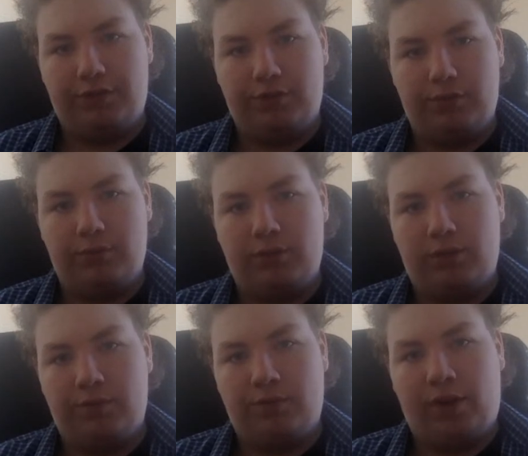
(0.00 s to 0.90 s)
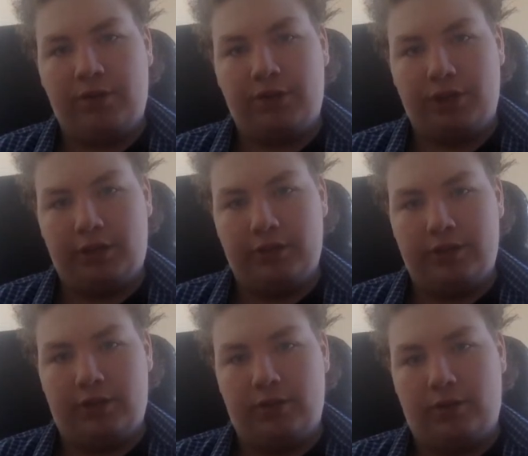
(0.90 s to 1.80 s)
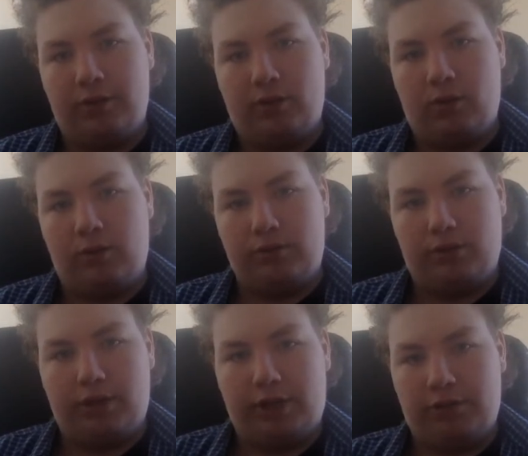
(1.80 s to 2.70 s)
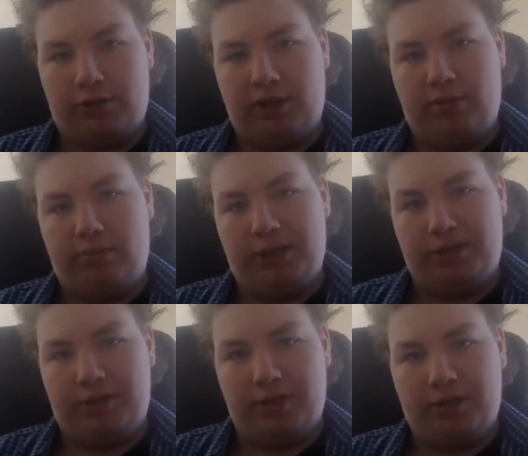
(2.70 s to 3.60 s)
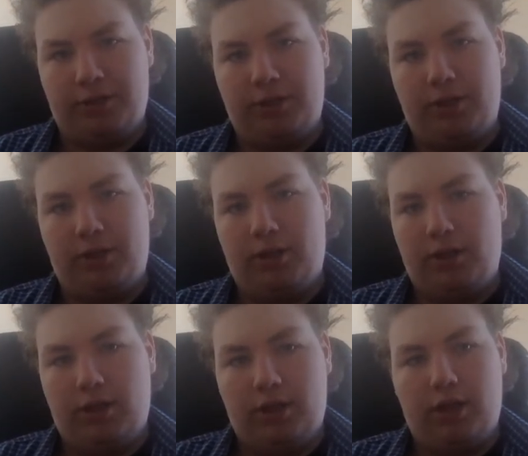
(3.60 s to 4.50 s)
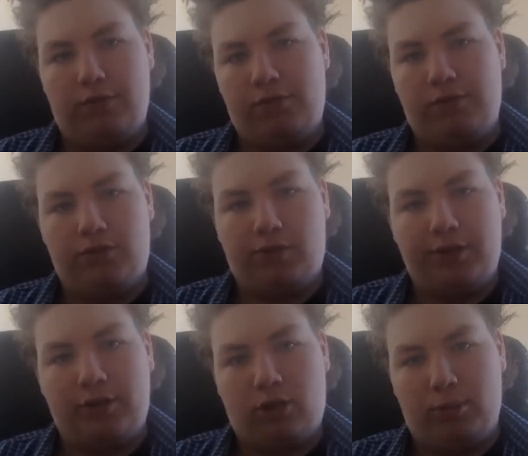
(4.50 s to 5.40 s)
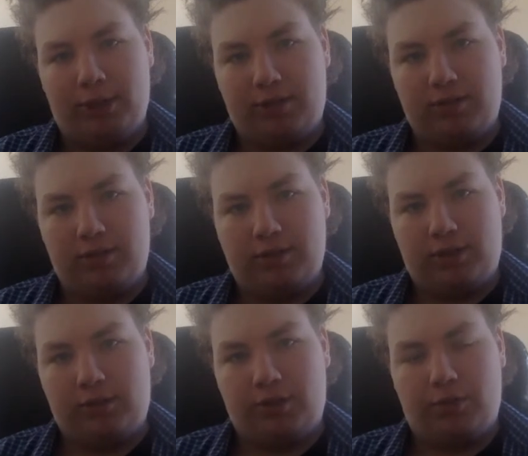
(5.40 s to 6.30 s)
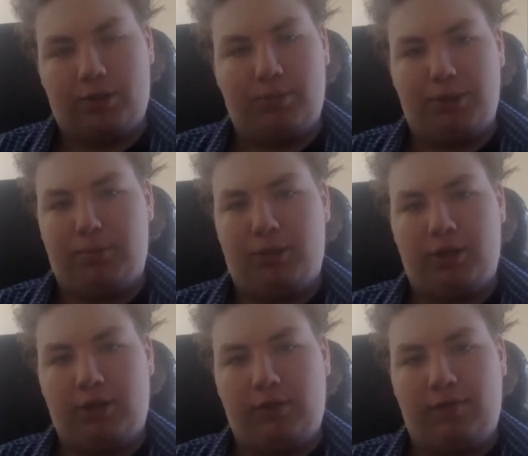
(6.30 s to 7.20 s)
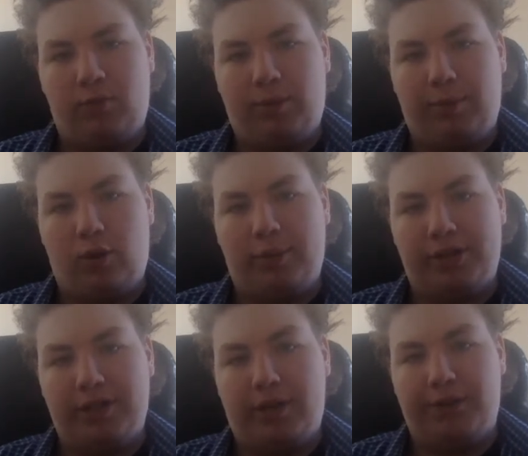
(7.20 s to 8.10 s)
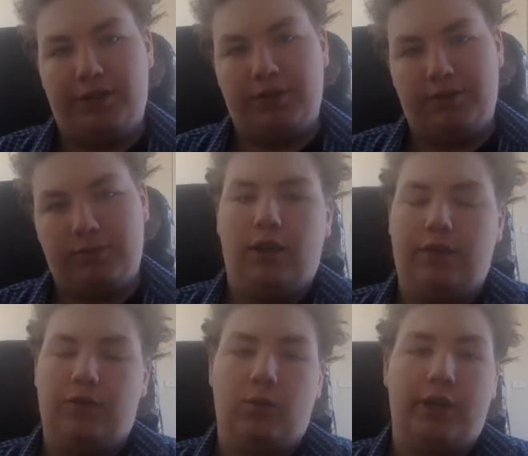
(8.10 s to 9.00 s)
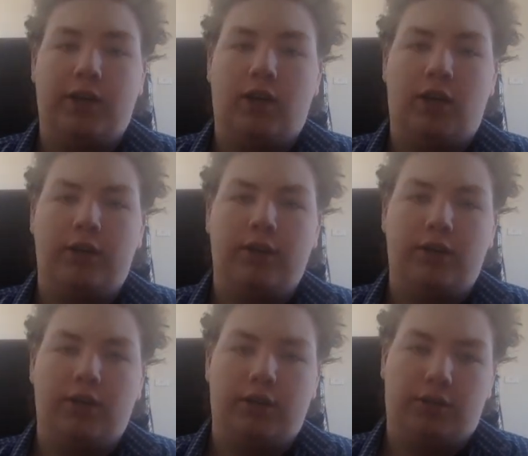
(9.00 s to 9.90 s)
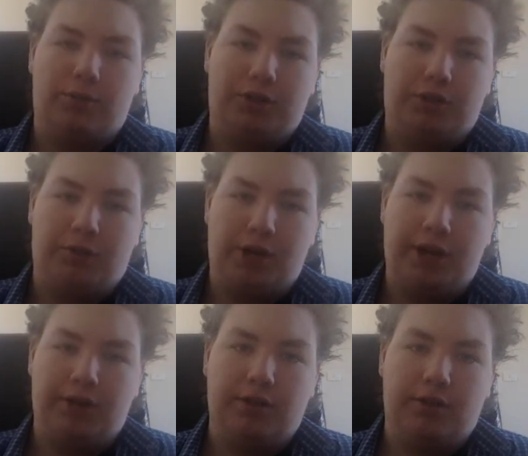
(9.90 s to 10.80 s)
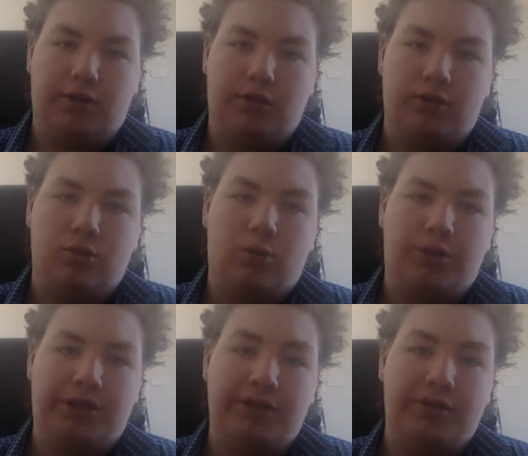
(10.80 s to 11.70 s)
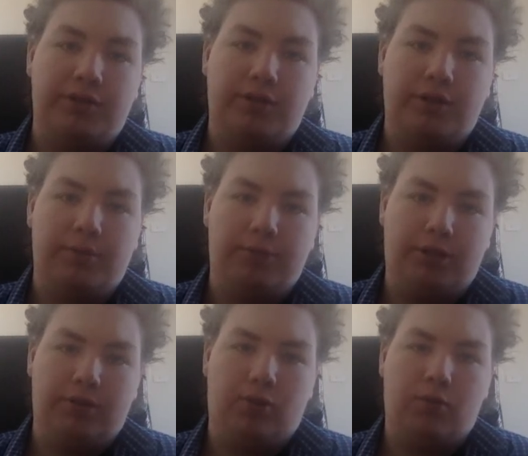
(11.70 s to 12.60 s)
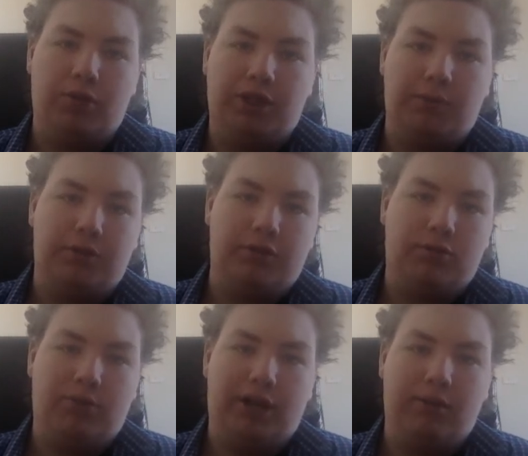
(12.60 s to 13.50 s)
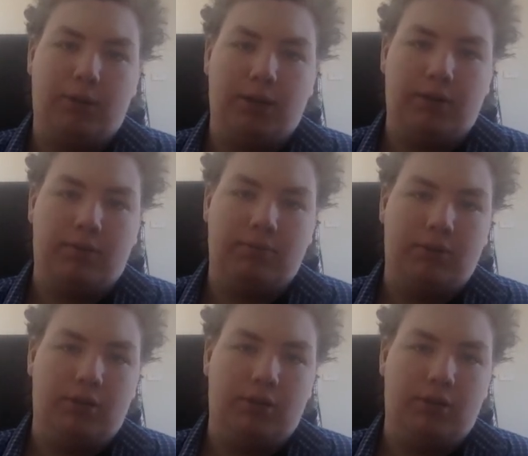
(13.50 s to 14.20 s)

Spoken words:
you are very dead set on the whole not actually animating thing, have you ever tried comics? There's actually quite a big market for webcomics nowadays. If you like art and you want to create stories, but you don't really want to animate them,